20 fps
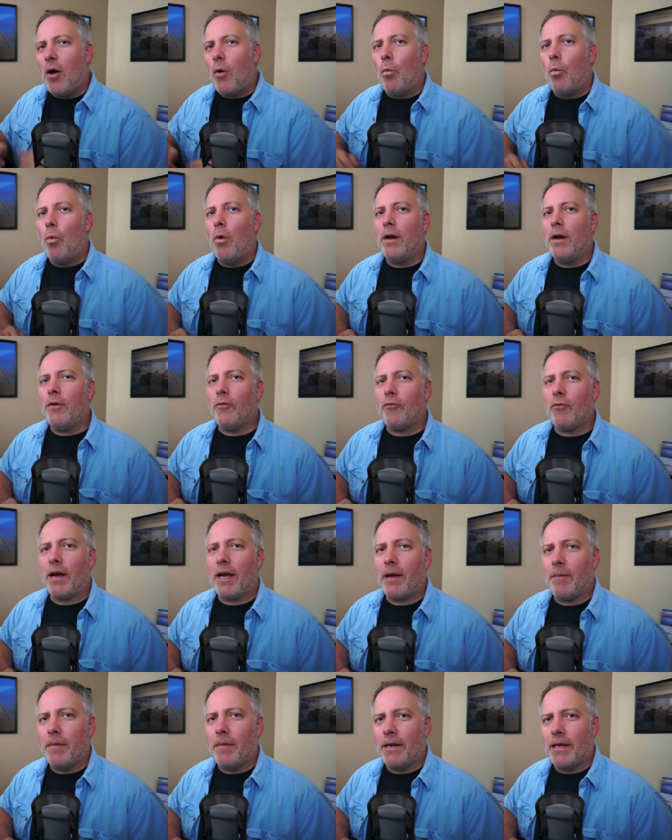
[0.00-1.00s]
One
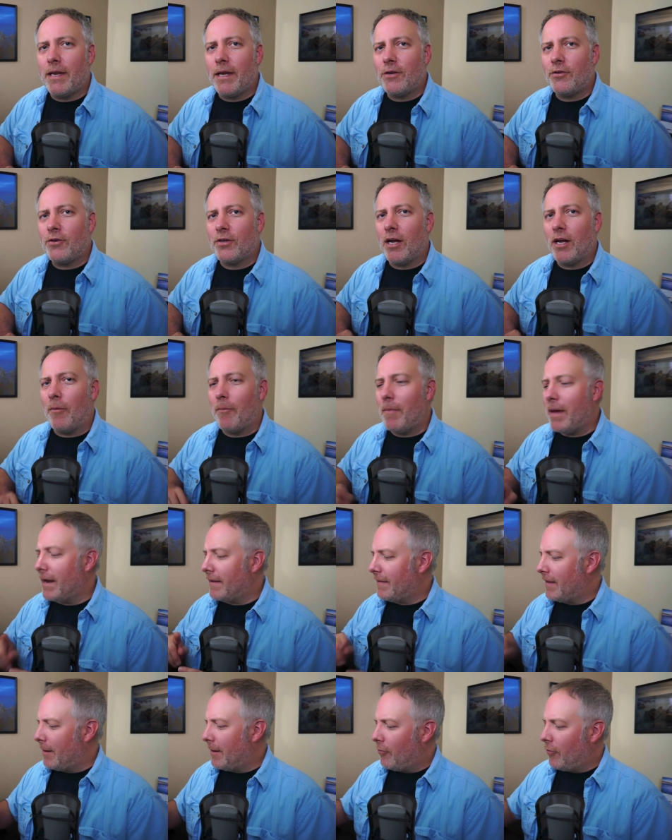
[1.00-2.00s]
recommendation I'll
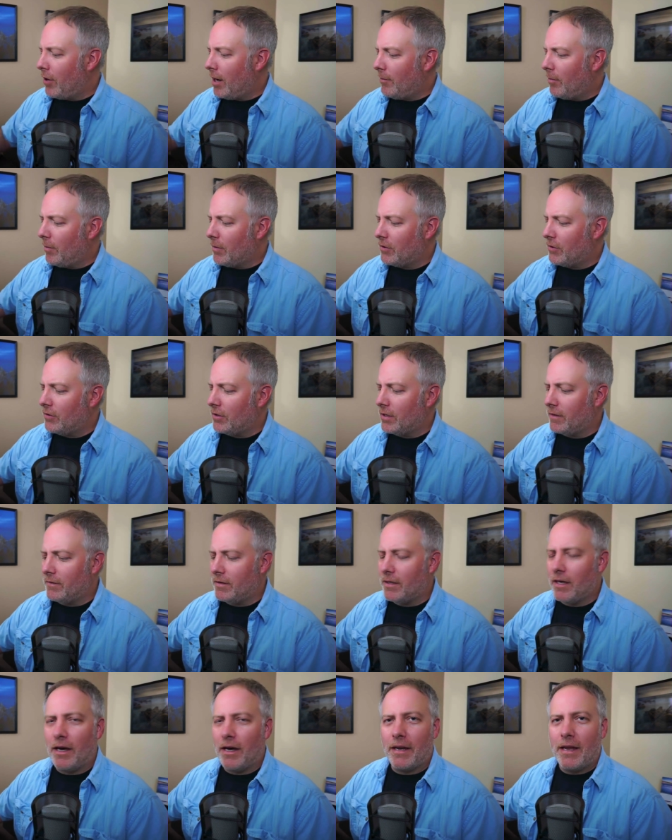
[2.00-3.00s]
make that I probably should
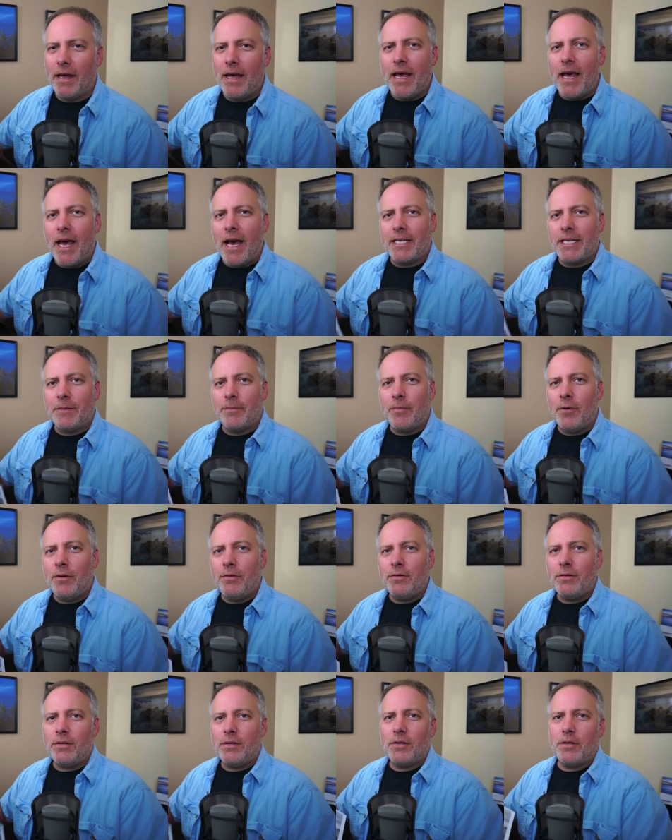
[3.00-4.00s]
have done, as
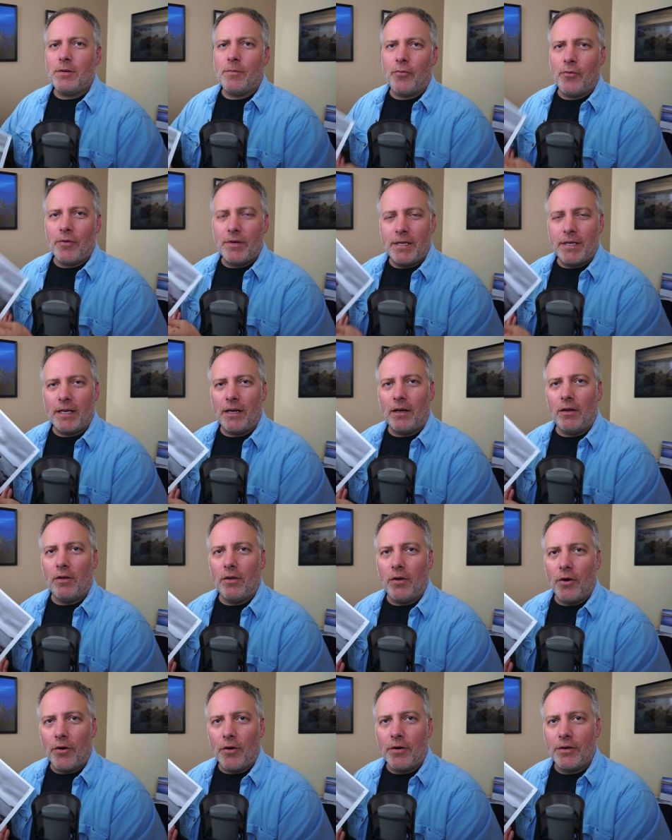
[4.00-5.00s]
opposed to printing a
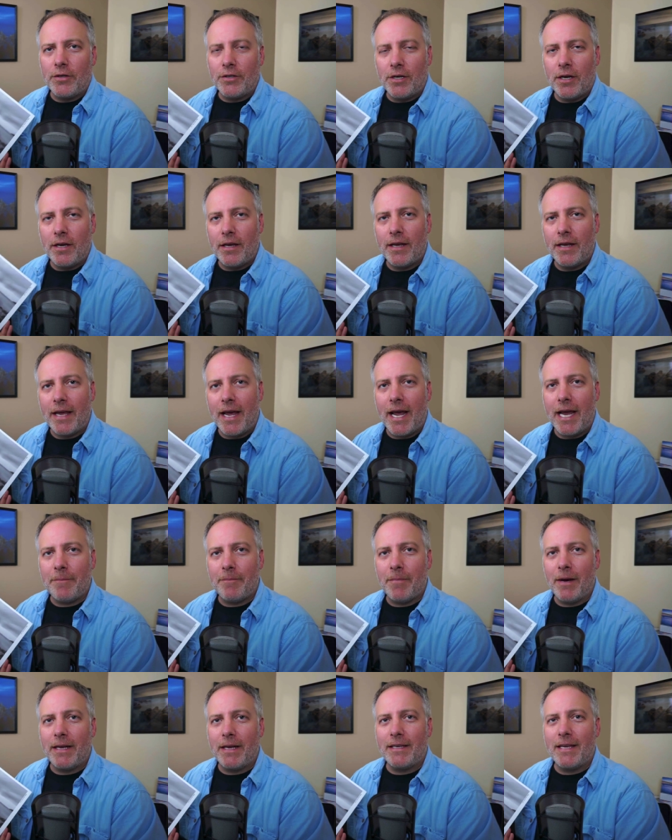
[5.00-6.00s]
large
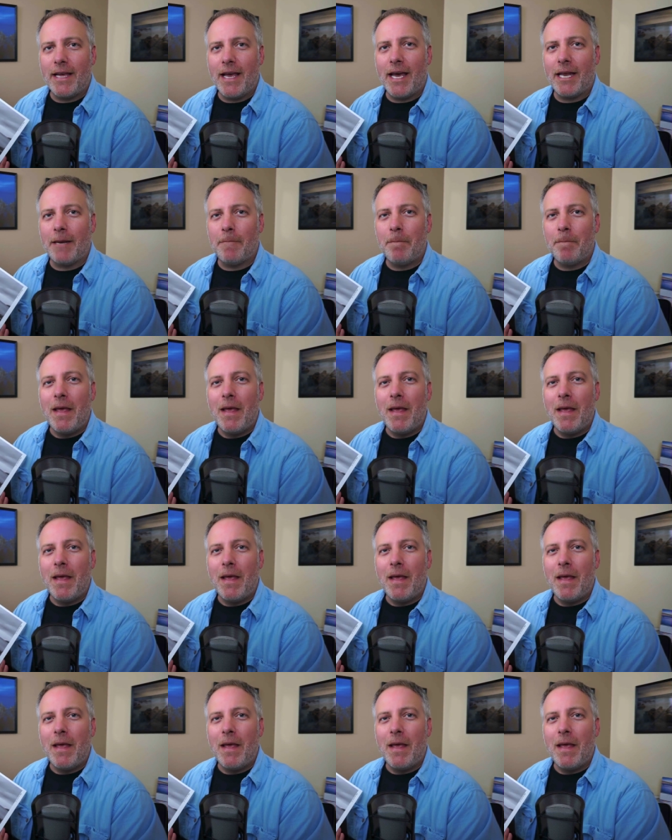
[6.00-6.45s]
8 by 10,